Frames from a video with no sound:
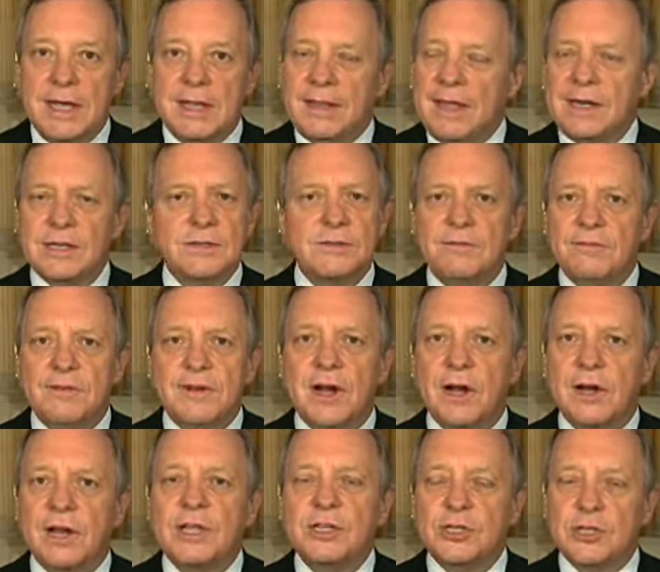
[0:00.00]
That isn't
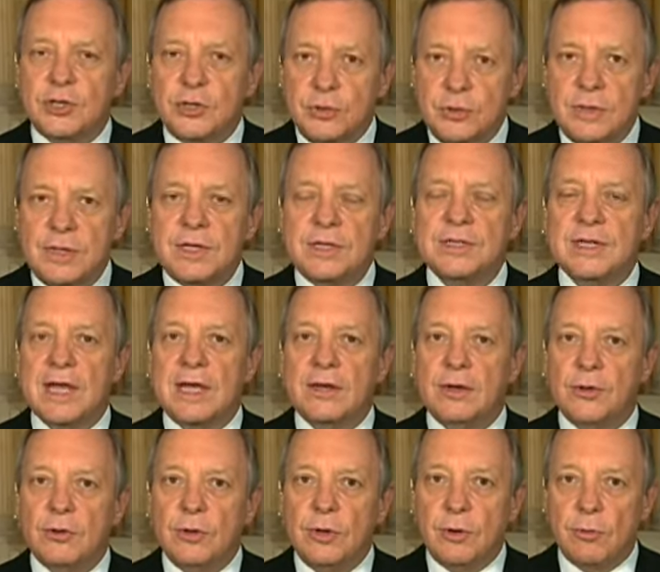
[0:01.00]
fair. Let's do this
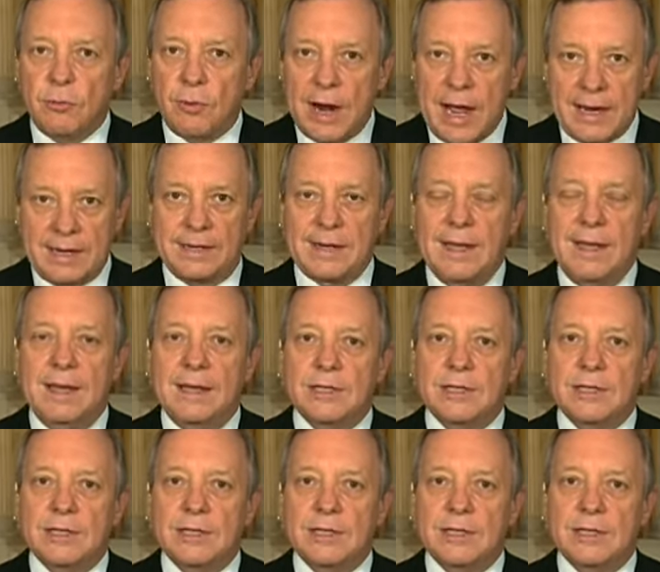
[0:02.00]
and do it right